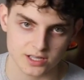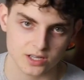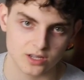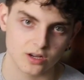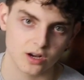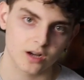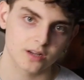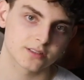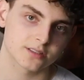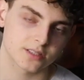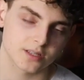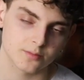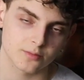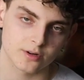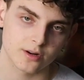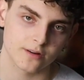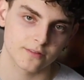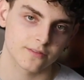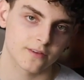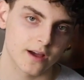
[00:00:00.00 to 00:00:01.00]
got
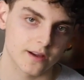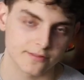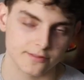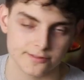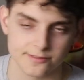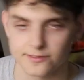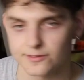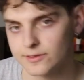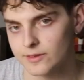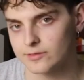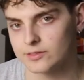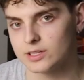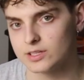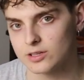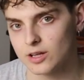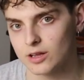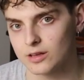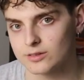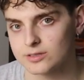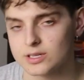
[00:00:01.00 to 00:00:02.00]
someone on Fiverr for
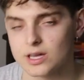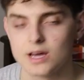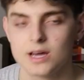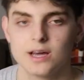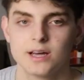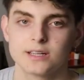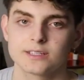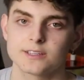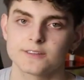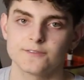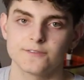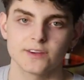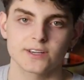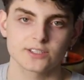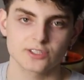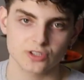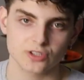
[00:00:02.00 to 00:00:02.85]
$15 to fix